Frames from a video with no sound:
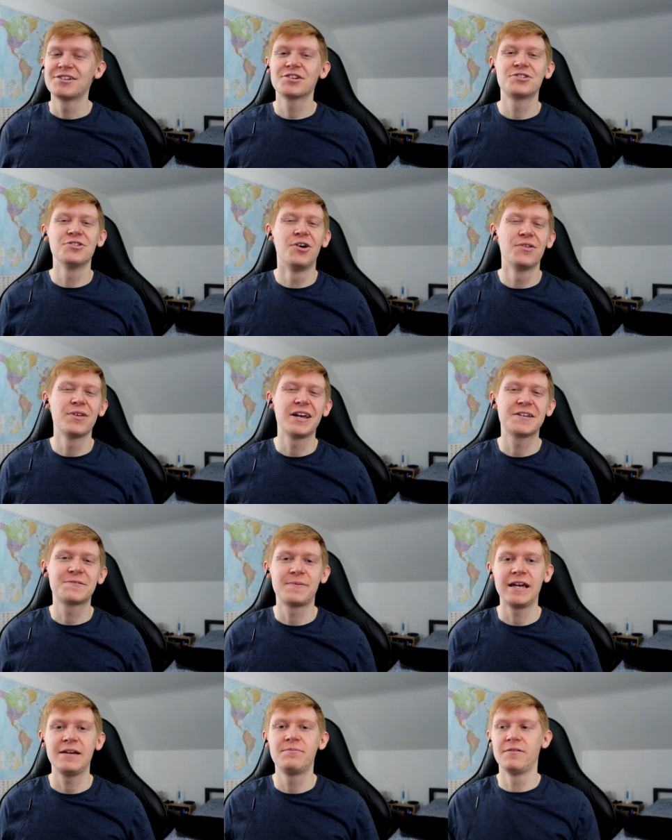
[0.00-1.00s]
It's just all
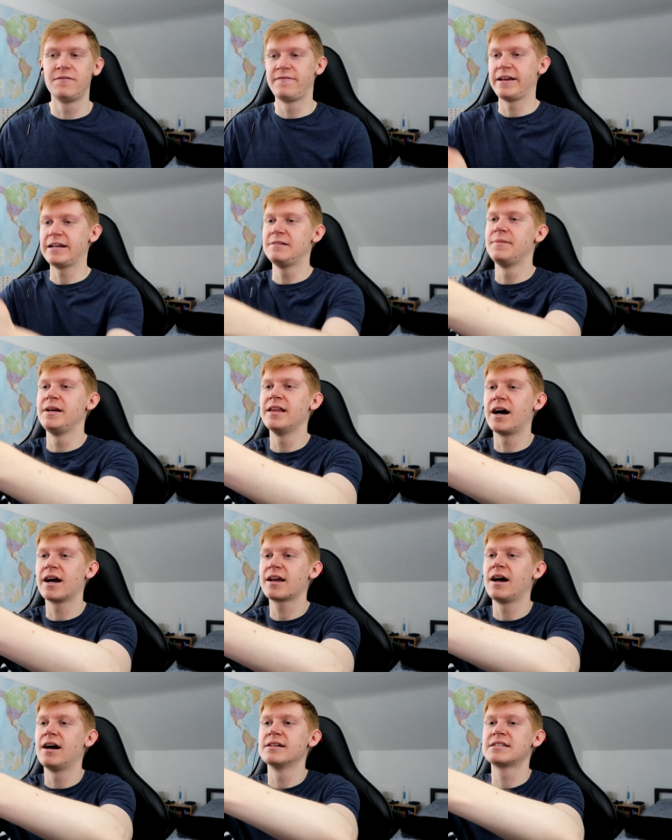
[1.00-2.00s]
these people filming that
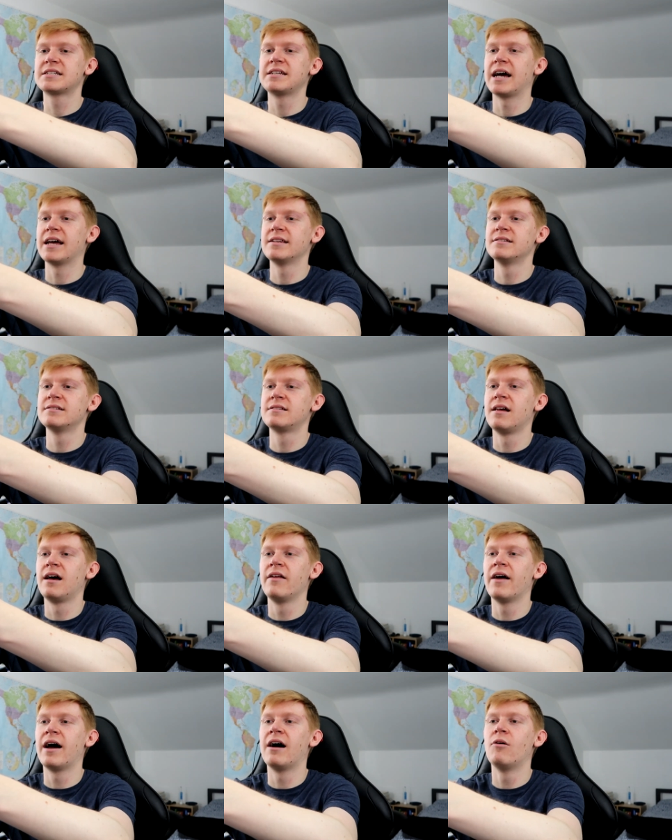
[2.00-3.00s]
I can't stand
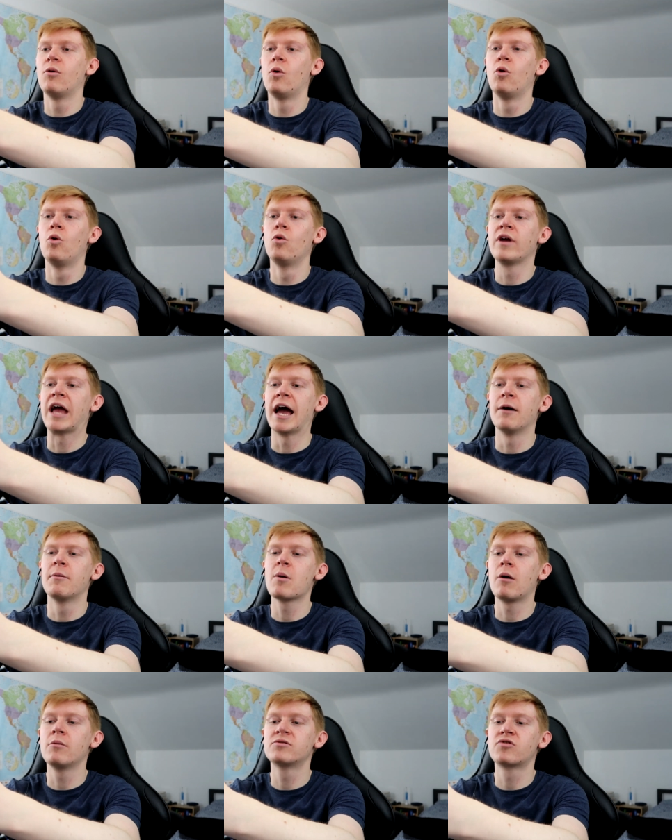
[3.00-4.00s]
like that. Oh yeah,
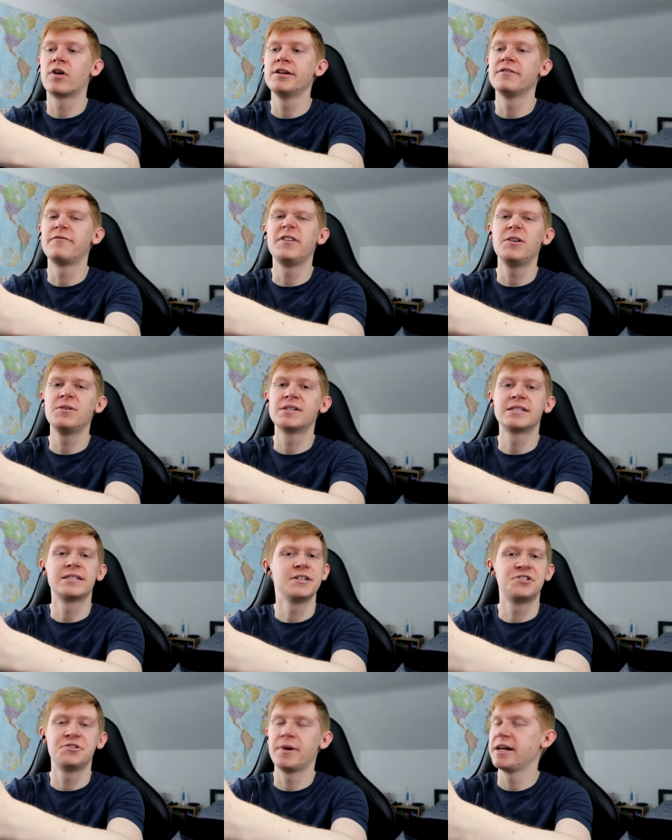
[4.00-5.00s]
we won't try and defuse the
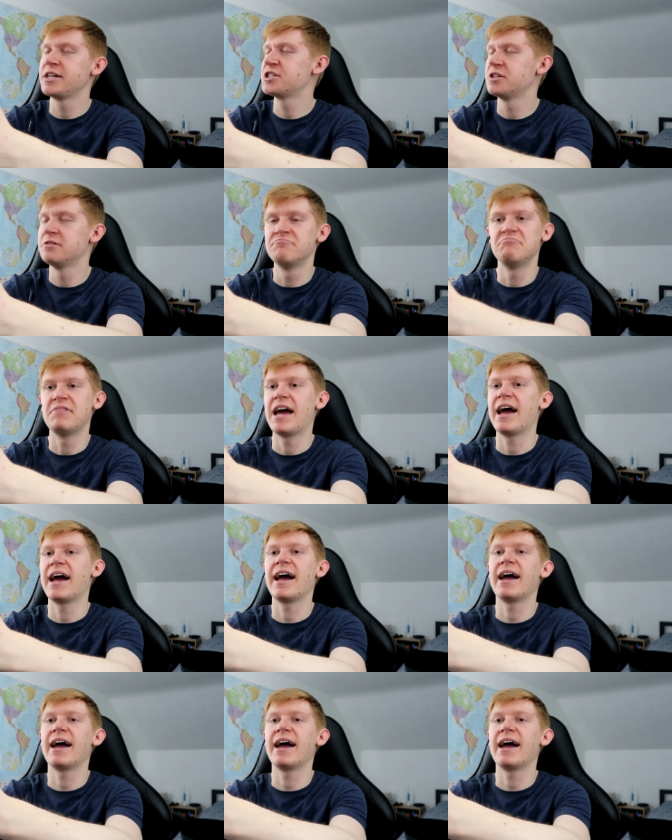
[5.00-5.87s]
situation. Nah.